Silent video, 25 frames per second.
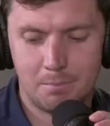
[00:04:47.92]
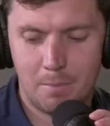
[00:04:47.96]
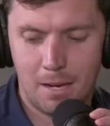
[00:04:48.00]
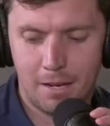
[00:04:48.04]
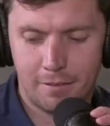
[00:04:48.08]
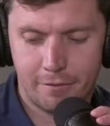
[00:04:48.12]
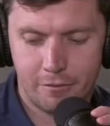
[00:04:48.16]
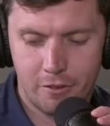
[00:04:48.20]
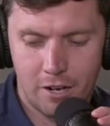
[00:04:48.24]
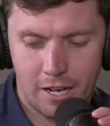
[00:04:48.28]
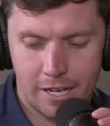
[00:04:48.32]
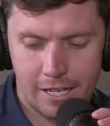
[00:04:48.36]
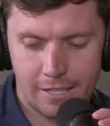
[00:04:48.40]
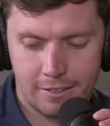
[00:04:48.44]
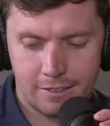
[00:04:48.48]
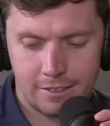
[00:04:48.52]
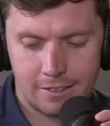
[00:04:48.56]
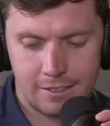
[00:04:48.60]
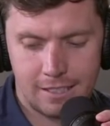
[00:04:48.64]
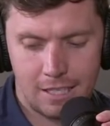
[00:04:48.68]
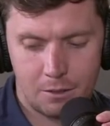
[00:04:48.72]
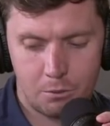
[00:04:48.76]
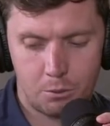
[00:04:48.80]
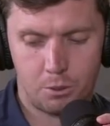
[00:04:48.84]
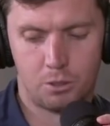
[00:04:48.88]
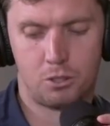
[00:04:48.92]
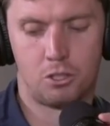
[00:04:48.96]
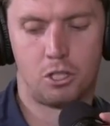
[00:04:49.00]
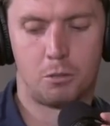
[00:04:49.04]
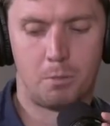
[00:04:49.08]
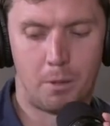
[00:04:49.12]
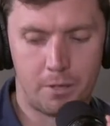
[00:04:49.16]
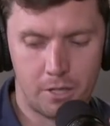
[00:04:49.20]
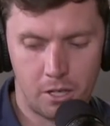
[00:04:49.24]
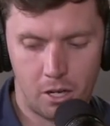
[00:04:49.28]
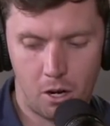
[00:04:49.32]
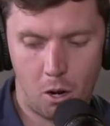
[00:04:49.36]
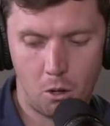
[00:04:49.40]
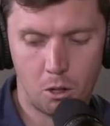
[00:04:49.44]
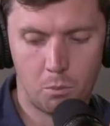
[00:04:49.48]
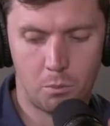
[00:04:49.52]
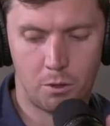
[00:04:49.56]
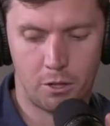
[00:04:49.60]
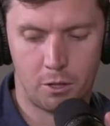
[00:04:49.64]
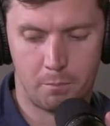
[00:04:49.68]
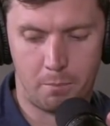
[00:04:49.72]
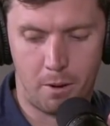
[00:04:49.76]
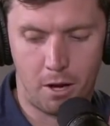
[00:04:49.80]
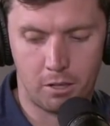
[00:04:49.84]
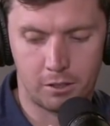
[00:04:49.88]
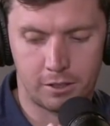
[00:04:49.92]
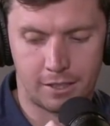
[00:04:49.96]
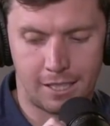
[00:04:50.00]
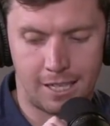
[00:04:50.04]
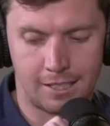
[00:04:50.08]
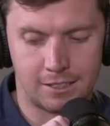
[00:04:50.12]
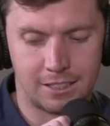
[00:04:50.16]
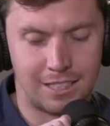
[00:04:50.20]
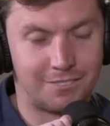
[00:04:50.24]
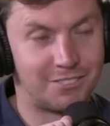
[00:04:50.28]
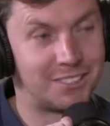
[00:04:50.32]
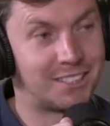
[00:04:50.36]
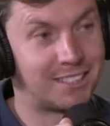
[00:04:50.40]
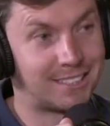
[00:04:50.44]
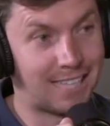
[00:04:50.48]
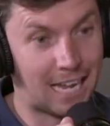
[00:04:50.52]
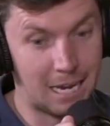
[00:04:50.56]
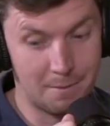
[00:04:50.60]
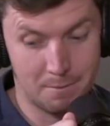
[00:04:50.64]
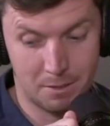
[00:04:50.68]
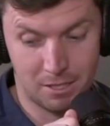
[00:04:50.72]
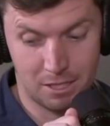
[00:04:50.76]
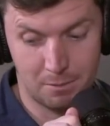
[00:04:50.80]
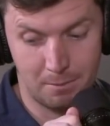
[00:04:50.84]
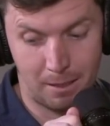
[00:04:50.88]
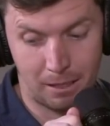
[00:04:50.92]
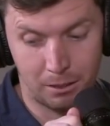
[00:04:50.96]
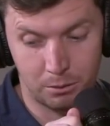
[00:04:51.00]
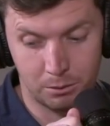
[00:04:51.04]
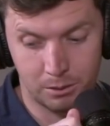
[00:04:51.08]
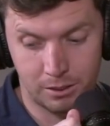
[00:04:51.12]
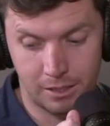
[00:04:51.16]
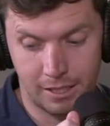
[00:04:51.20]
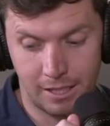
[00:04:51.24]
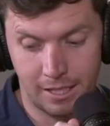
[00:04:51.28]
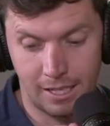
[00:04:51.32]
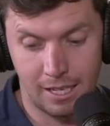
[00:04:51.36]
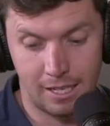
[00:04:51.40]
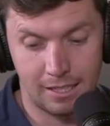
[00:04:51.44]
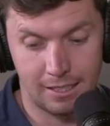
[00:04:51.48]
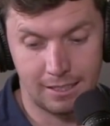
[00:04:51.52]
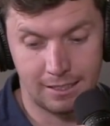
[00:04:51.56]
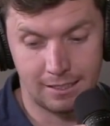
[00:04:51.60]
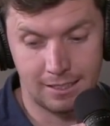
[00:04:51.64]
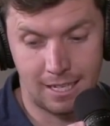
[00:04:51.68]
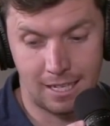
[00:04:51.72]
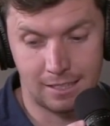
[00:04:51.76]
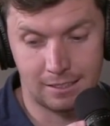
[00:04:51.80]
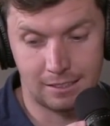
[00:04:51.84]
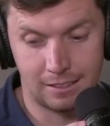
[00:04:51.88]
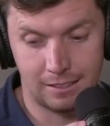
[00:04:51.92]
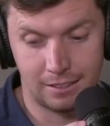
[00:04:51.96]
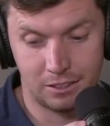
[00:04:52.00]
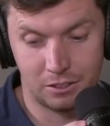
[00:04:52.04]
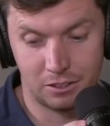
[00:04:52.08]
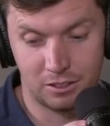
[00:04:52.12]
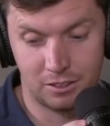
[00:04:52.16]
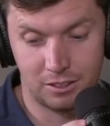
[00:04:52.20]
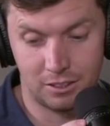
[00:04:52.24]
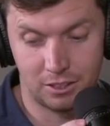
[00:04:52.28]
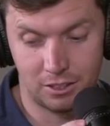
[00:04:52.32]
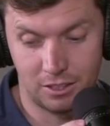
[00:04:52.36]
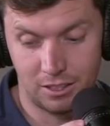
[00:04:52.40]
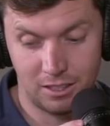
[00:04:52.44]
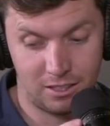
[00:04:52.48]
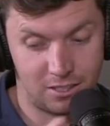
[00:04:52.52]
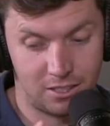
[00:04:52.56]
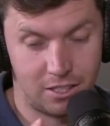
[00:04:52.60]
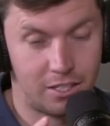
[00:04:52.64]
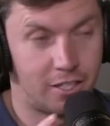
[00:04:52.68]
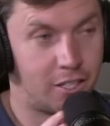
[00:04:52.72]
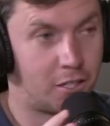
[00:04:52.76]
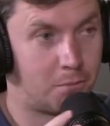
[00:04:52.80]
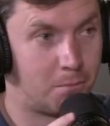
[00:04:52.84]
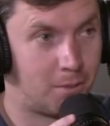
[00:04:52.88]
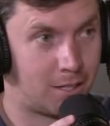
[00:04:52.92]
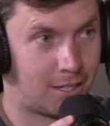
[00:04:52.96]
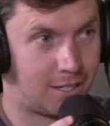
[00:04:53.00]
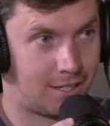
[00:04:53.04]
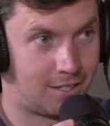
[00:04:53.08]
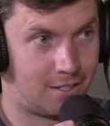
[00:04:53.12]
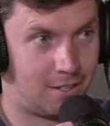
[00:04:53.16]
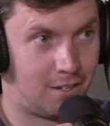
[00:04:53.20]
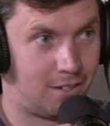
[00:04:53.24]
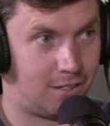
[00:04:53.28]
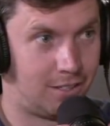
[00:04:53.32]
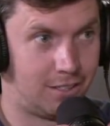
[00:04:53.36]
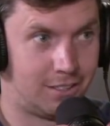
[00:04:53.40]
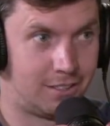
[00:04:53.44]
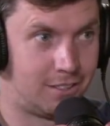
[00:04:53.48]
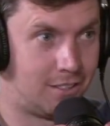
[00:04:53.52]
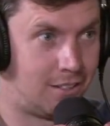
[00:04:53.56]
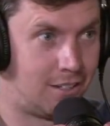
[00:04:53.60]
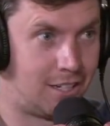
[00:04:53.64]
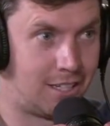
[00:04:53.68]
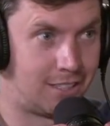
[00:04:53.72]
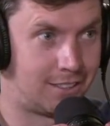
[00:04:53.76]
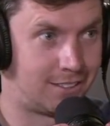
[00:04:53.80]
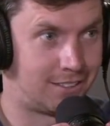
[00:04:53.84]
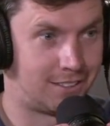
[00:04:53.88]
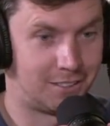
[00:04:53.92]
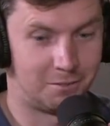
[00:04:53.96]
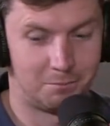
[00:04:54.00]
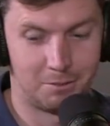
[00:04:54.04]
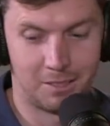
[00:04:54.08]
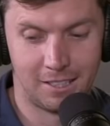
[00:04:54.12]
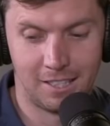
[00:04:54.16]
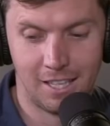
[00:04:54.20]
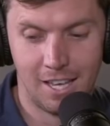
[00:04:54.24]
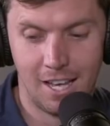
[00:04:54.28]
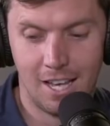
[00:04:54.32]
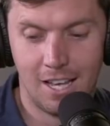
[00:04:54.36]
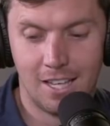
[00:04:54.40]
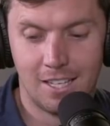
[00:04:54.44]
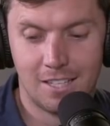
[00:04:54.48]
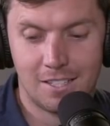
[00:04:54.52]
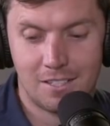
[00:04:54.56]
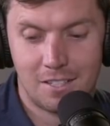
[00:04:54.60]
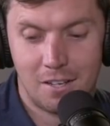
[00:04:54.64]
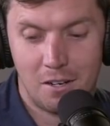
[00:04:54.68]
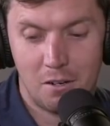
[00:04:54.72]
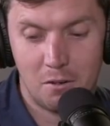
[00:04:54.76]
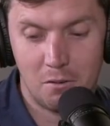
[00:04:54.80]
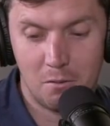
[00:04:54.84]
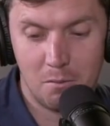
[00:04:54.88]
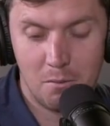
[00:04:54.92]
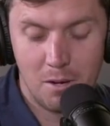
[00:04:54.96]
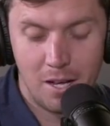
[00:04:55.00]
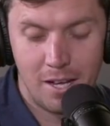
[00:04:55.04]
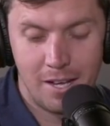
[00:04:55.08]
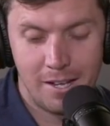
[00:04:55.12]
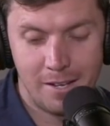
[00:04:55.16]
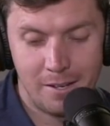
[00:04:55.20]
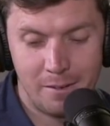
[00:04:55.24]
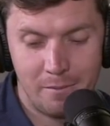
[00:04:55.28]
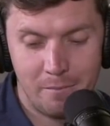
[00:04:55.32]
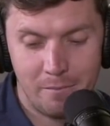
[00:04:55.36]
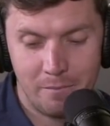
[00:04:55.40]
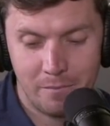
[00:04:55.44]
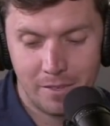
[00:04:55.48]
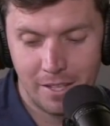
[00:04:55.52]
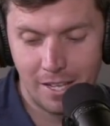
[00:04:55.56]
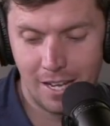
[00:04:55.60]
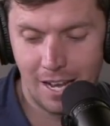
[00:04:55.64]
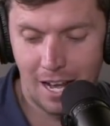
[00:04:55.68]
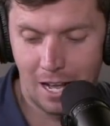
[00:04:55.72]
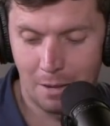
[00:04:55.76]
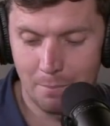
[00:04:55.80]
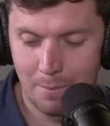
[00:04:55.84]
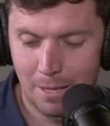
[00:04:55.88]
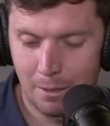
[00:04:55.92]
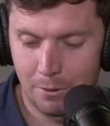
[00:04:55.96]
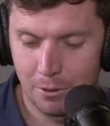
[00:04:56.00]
Matt Fryer and said, we're going to talk about your hole in one on the podcast. Do you have a statement about it? And he's actually just heard me. He's not answered me. So I'll make.